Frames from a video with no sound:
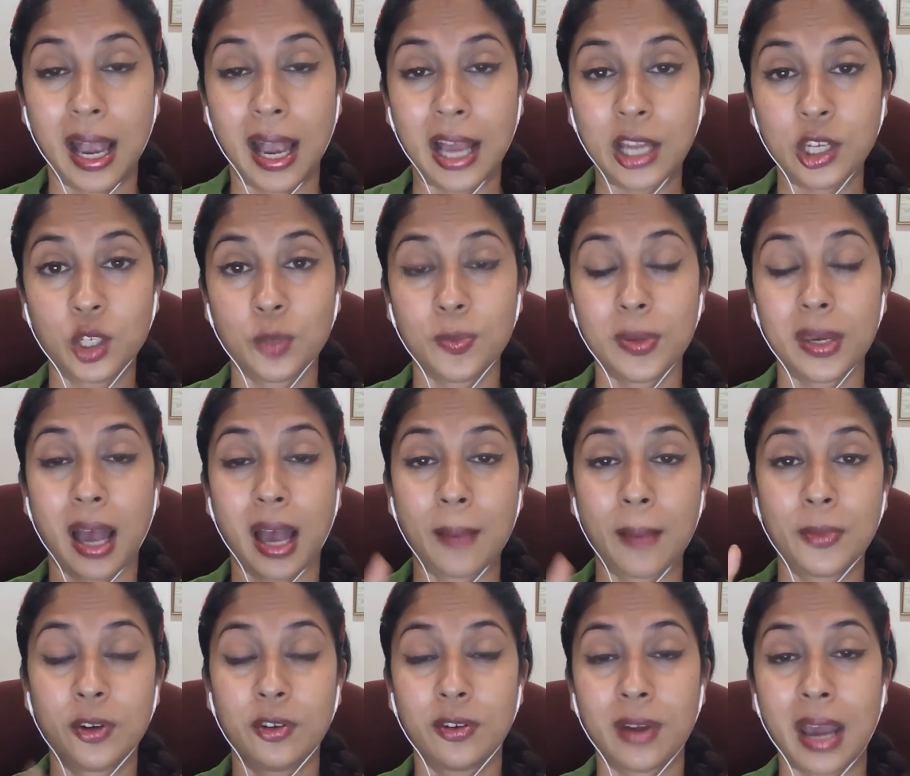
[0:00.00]
and to
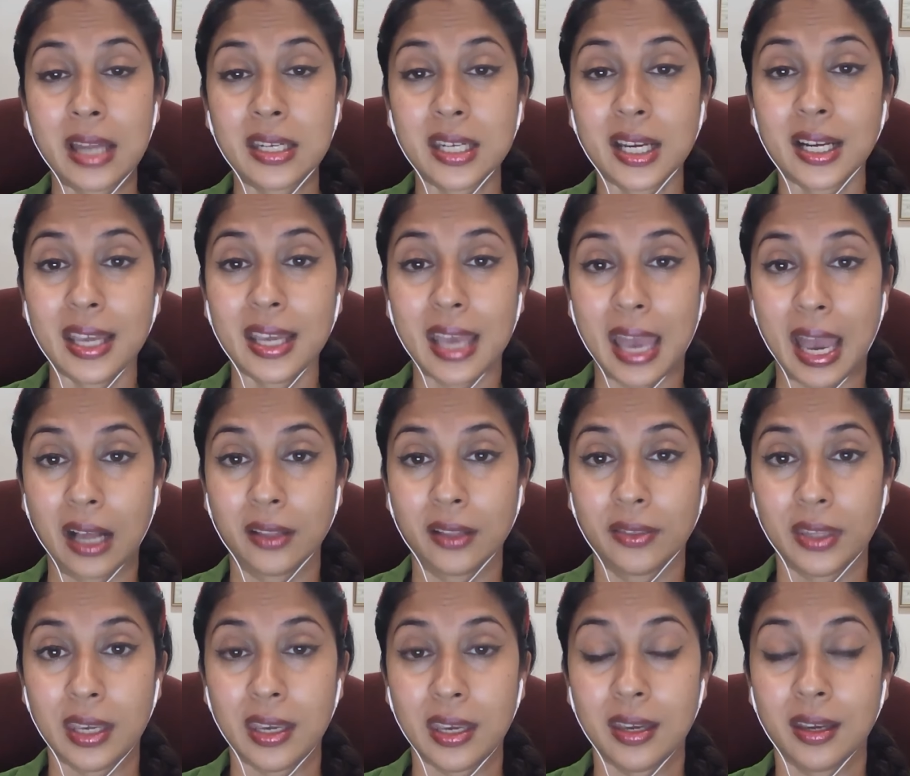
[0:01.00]
become radically
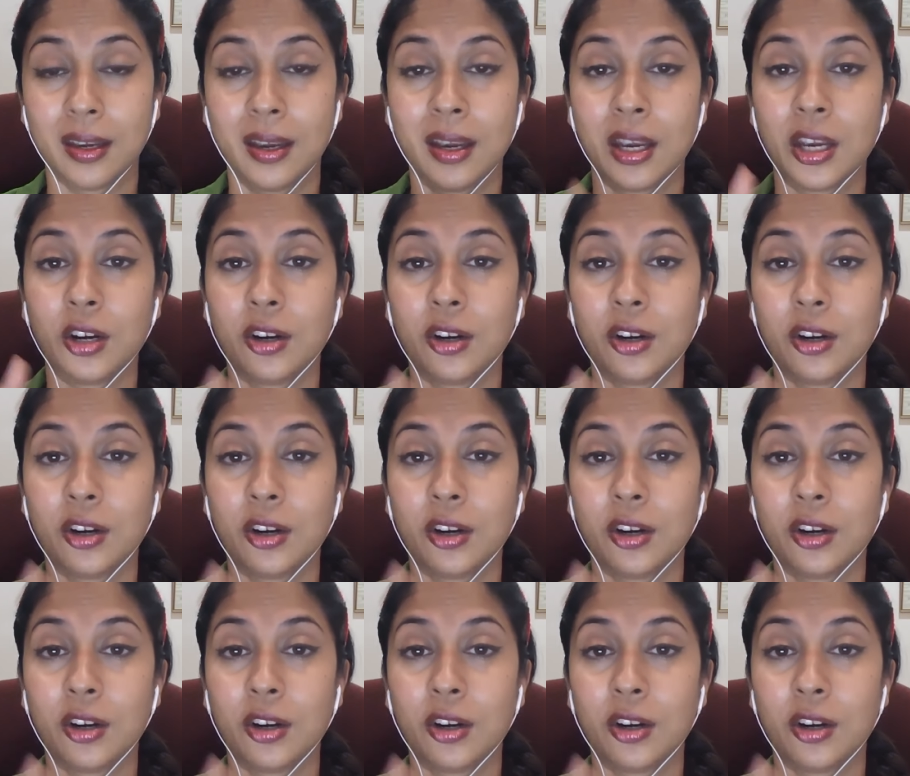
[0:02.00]
healthy,